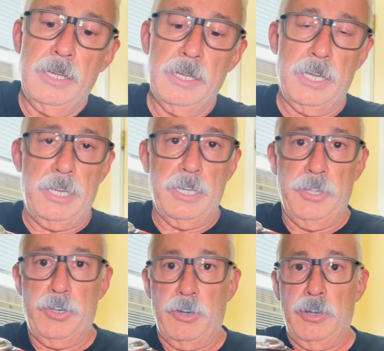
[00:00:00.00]

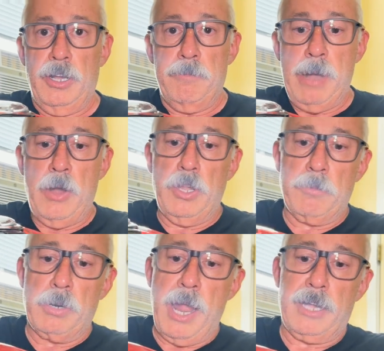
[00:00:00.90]
another uh, mounting
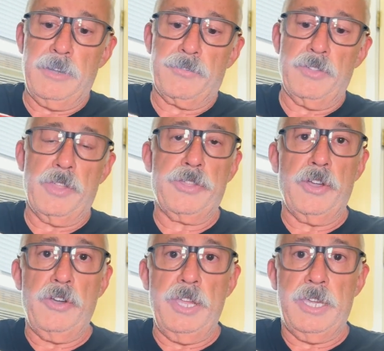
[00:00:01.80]
bracket for the
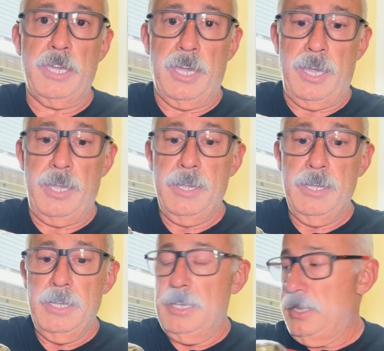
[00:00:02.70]
30K,
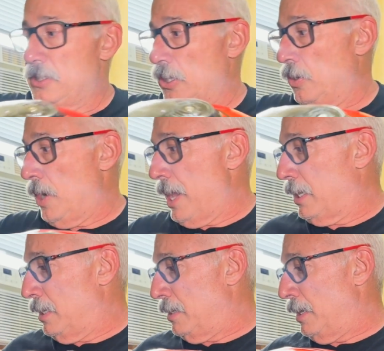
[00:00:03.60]
so I
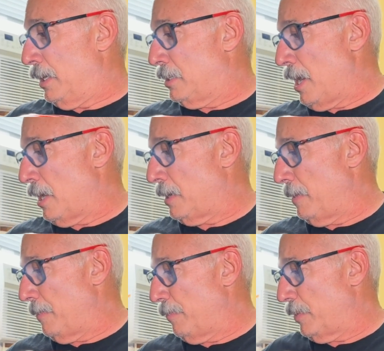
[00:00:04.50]
can uh, take
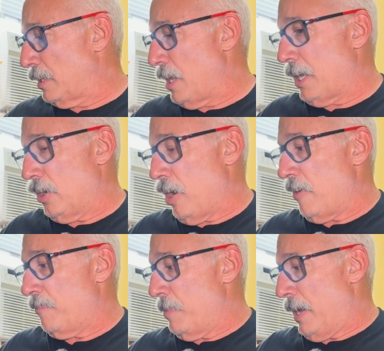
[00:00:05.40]
take it
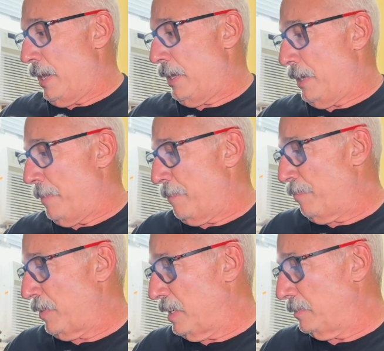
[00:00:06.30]
off my um,
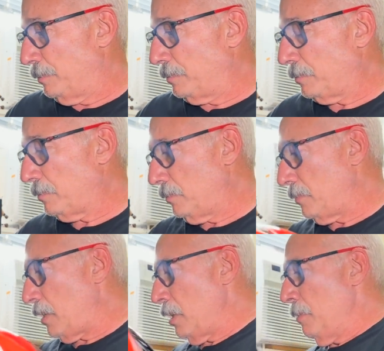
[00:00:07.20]

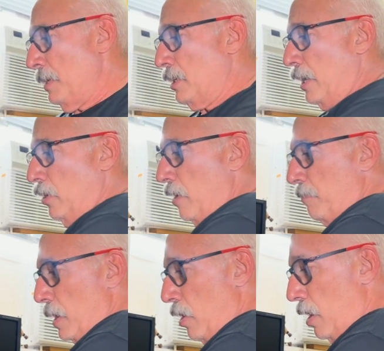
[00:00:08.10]
let me take it off
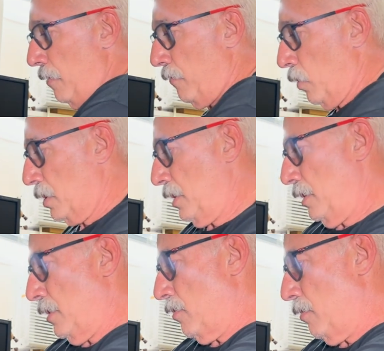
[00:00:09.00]
my RF
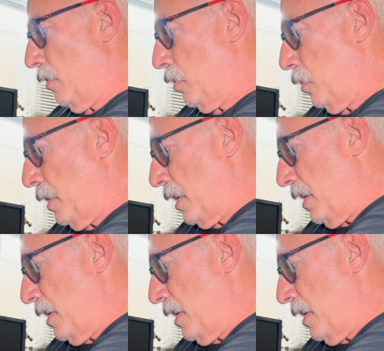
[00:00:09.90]
1400 real quick.